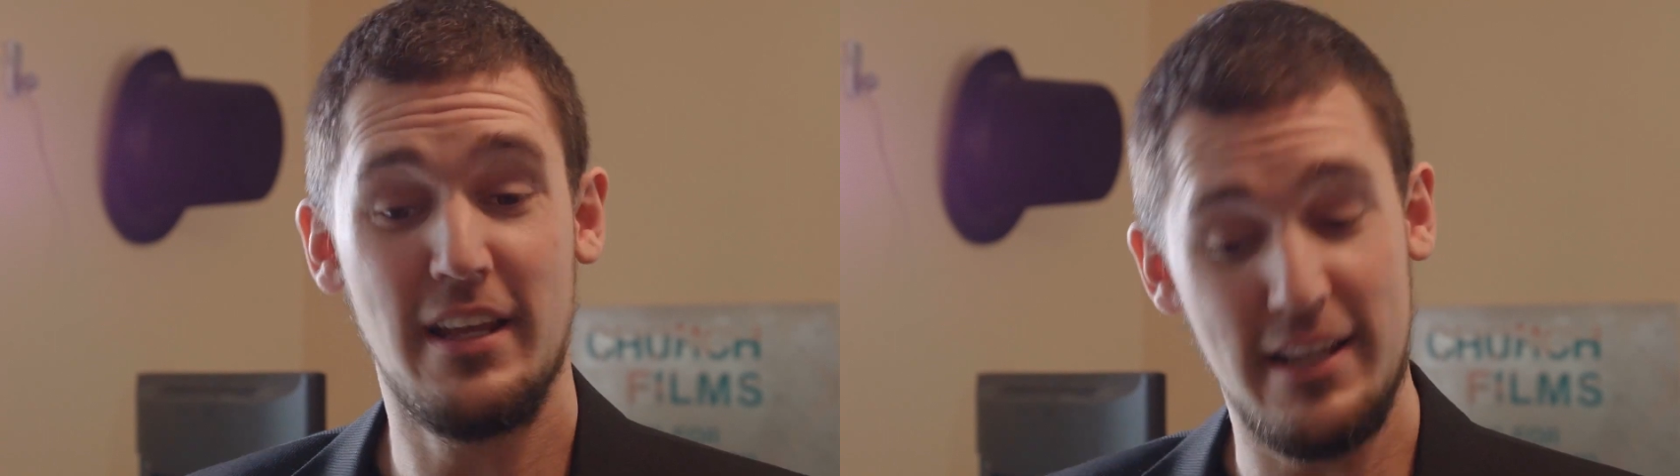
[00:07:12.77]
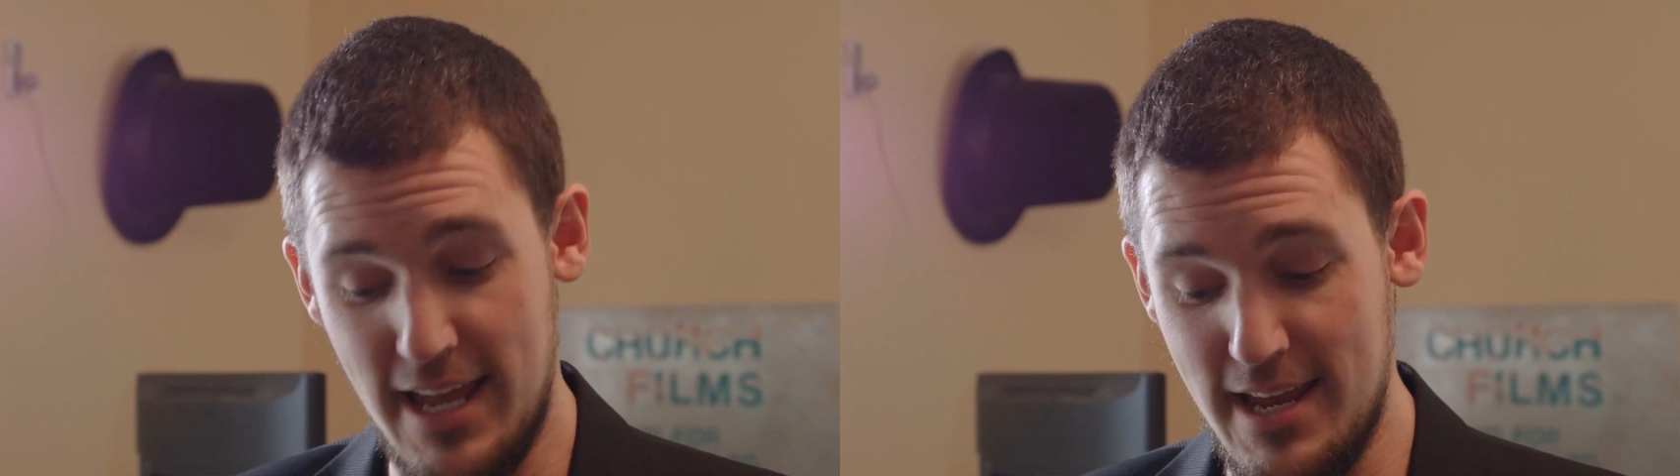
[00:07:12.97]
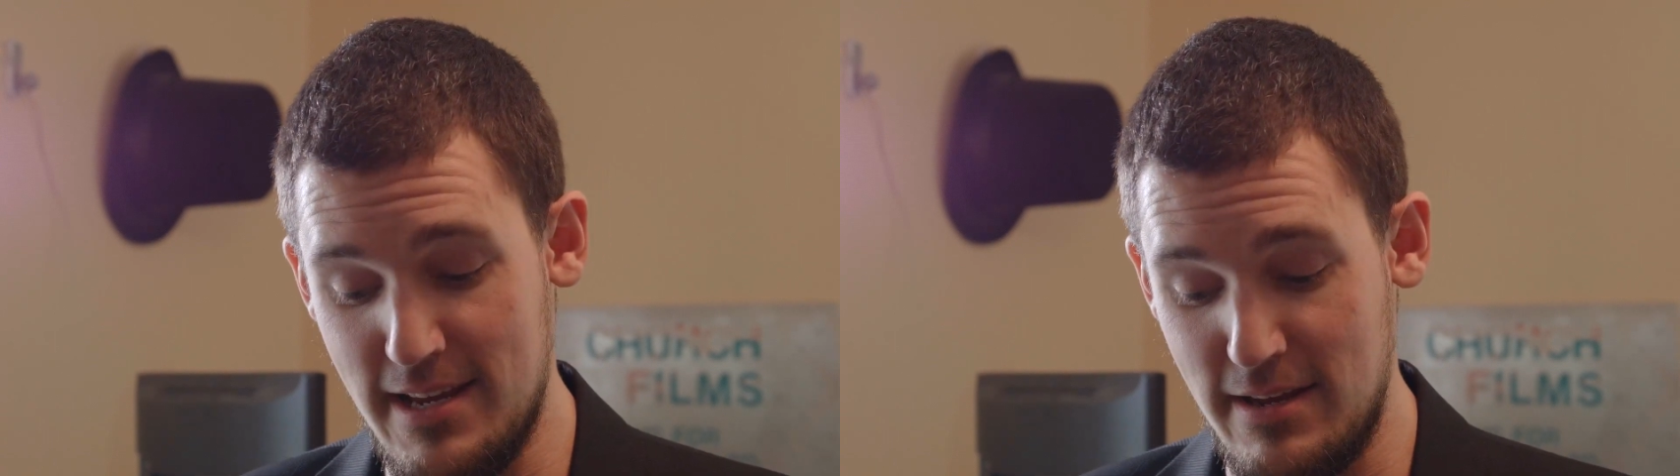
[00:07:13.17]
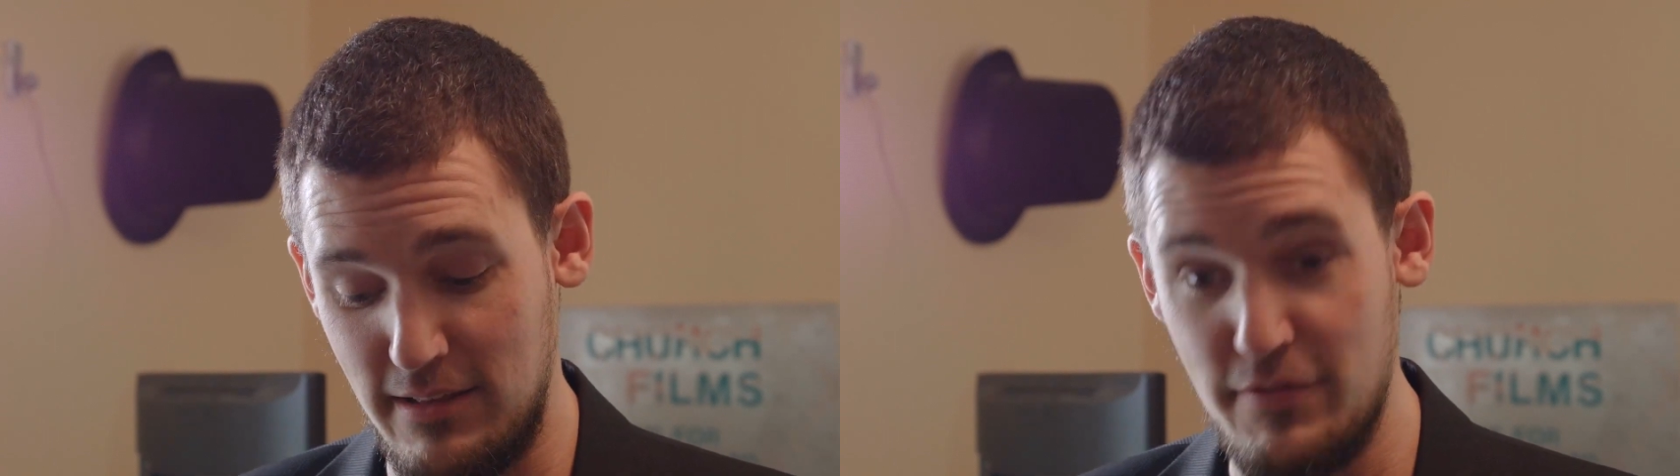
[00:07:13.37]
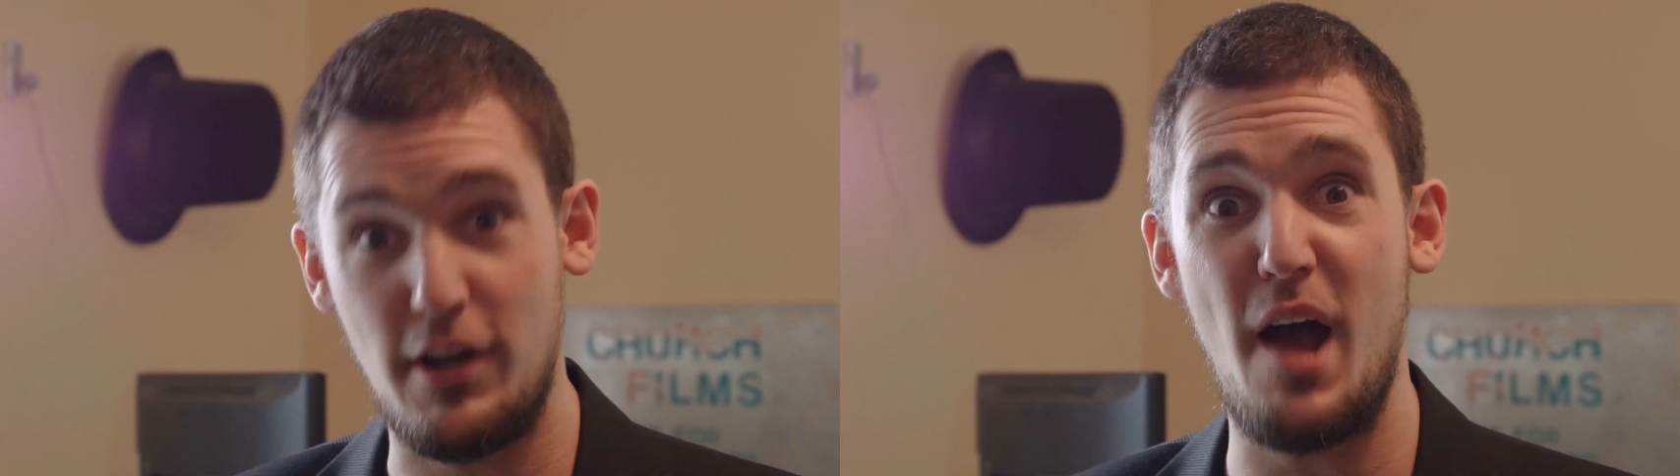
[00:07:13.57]
hey,
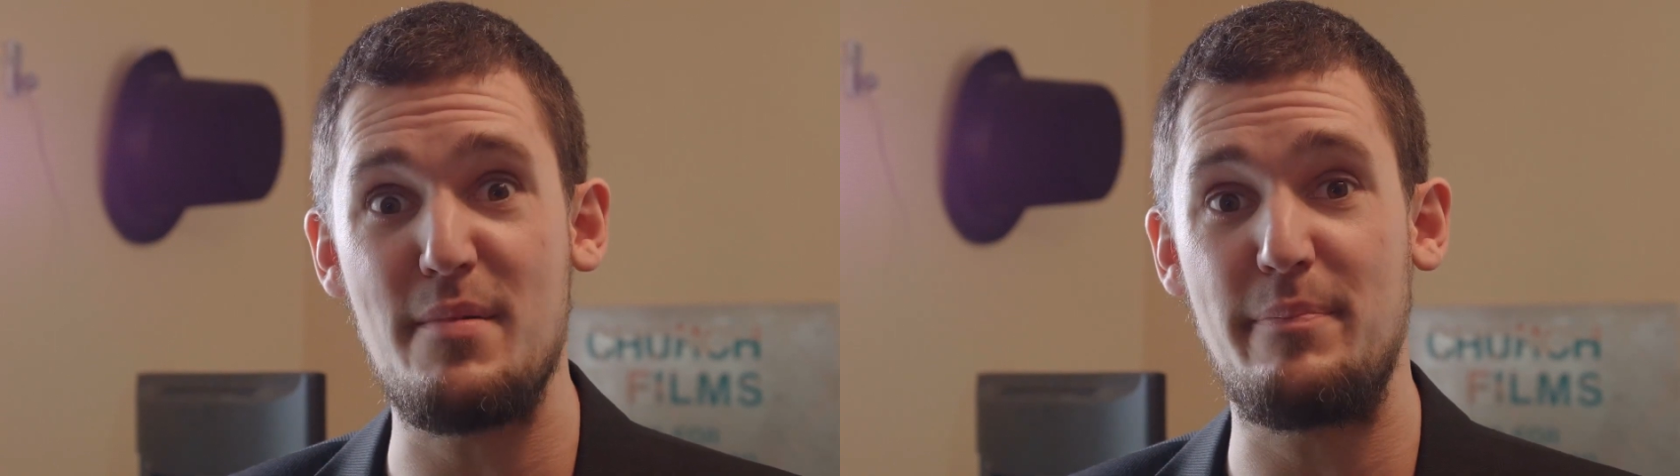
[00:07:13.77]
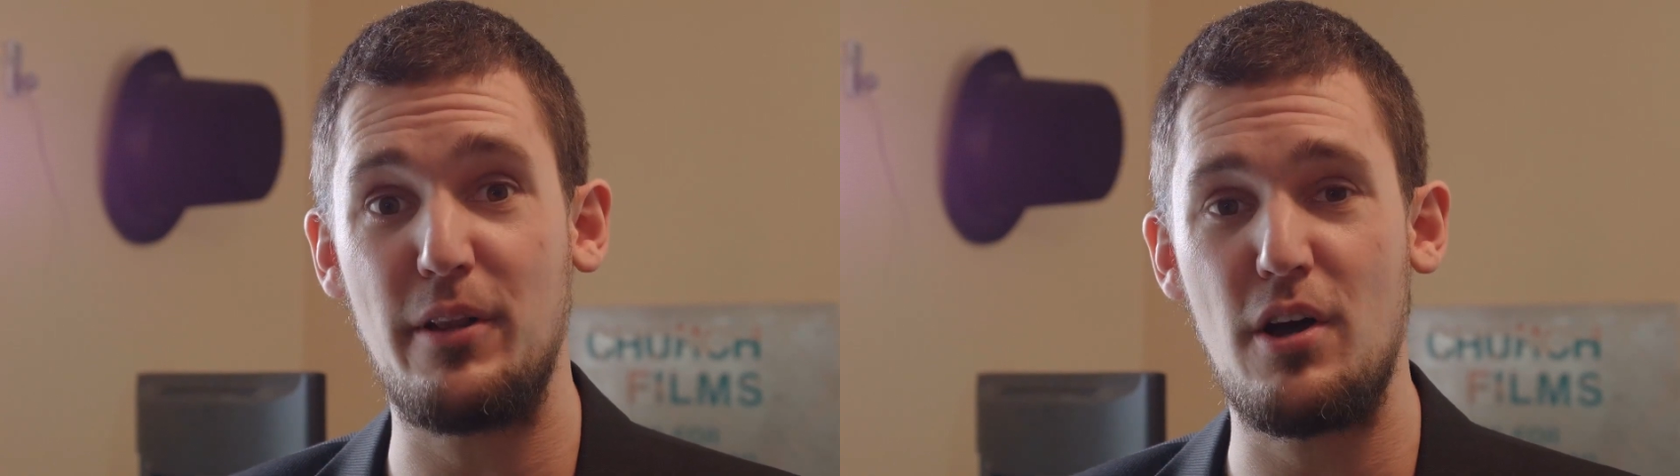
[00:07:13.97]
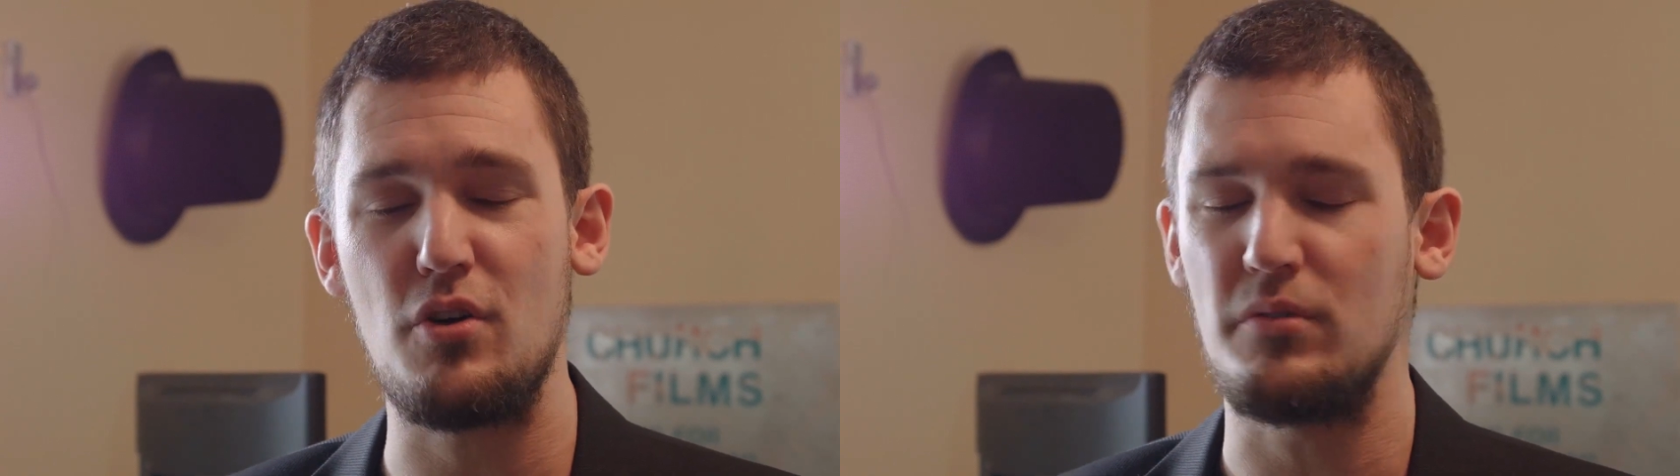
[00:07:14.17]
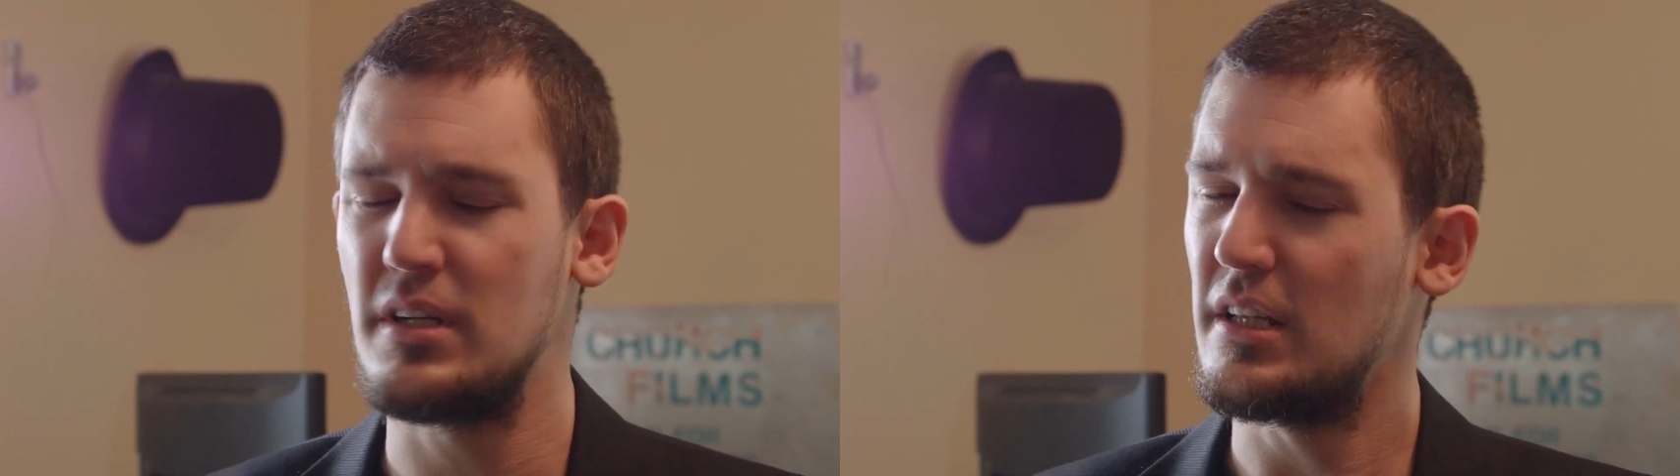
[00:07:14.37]
leave a comment below.